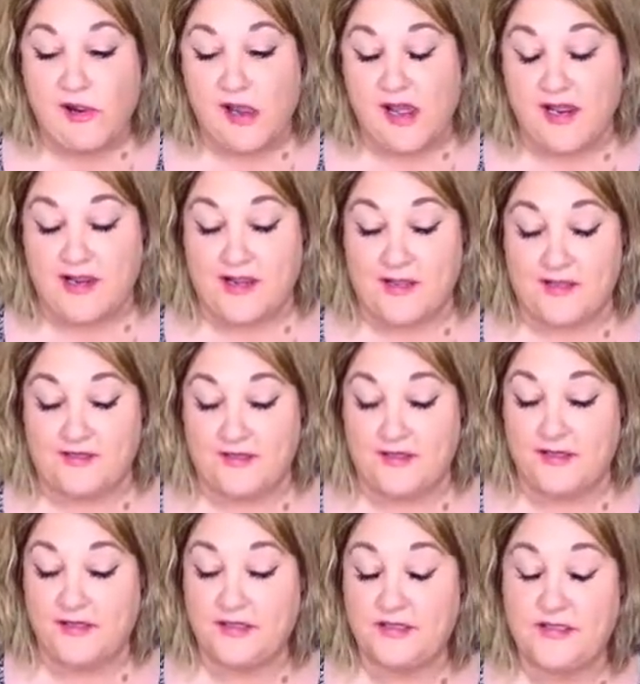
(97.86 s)
And
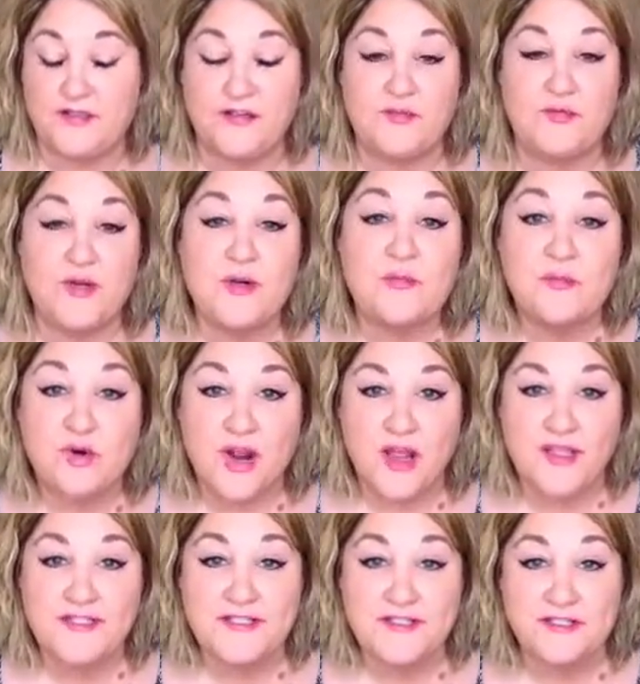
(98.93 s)
you can wear
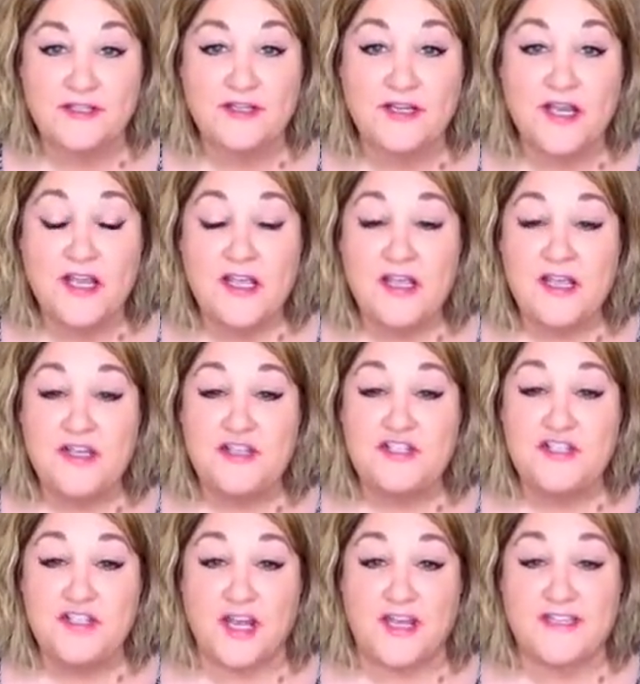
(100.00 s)
bronzer
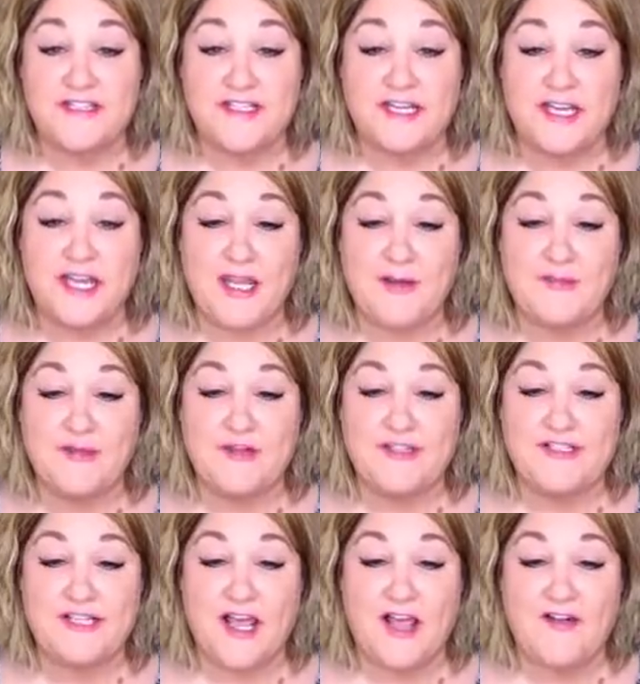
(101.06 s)
just to keep
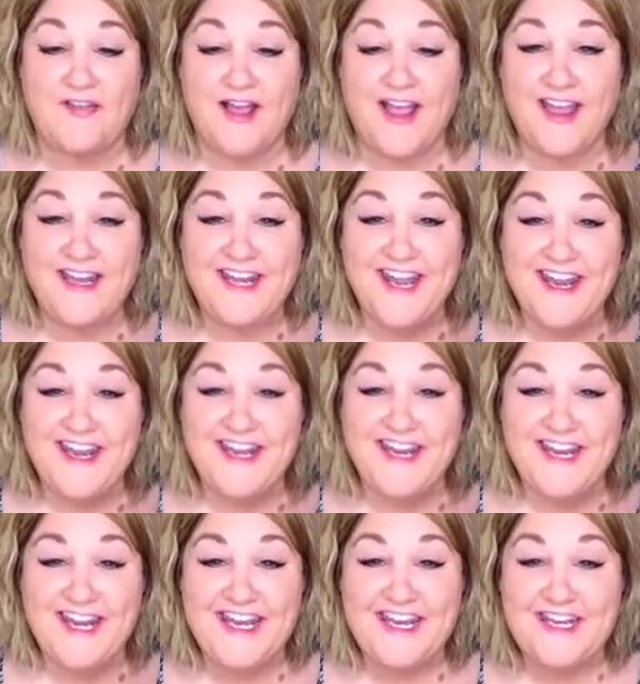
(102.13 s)
yourself,
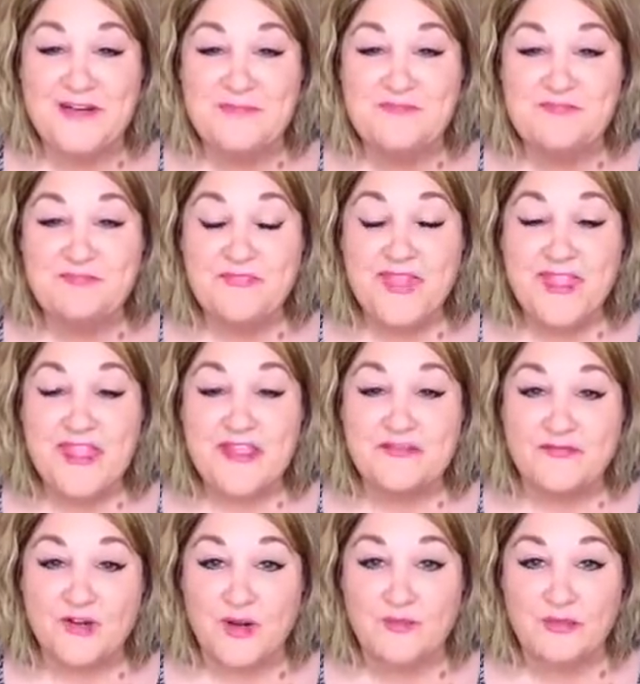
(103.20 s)
hi Nadine,
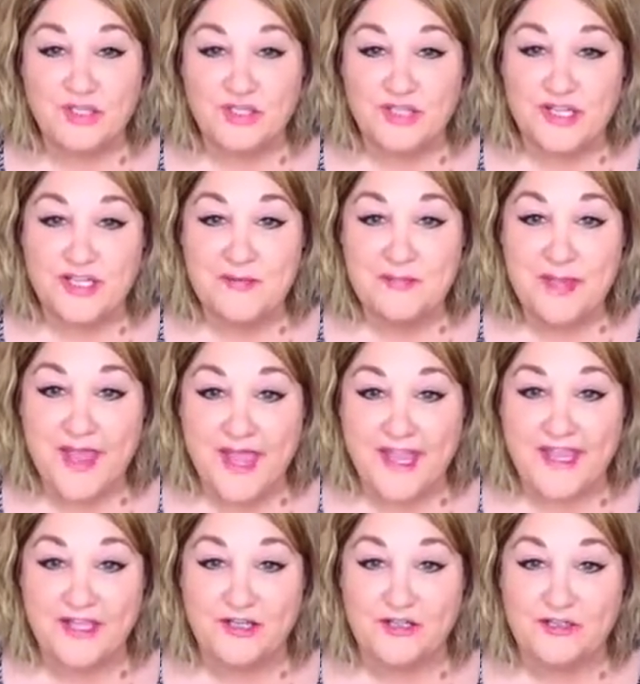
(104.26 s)
from looking
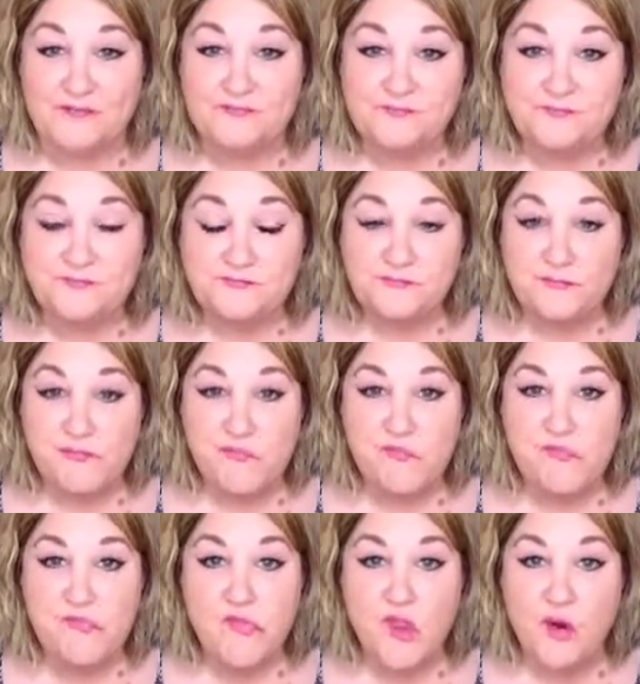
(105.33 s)
pale.
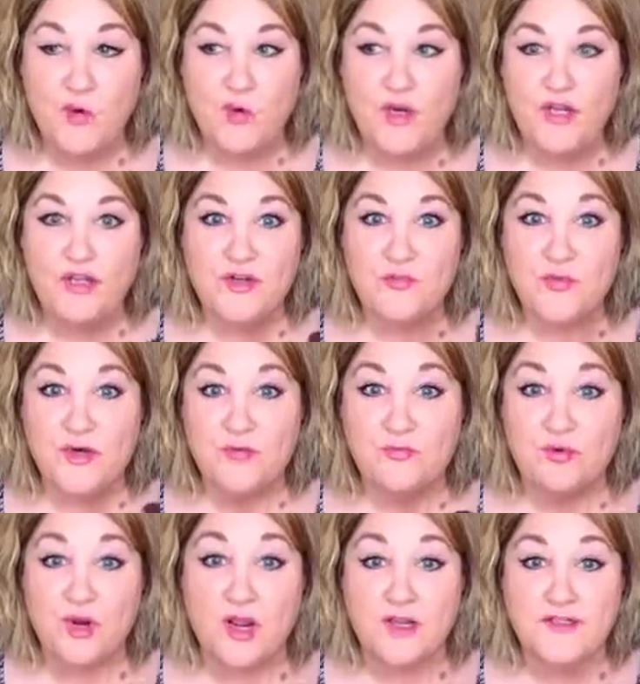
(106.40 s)
Or you can wear
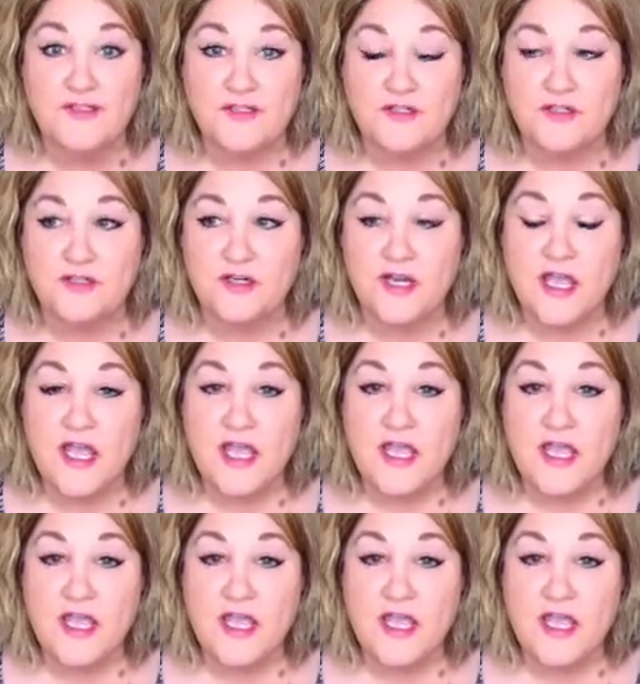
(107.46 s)
bronzer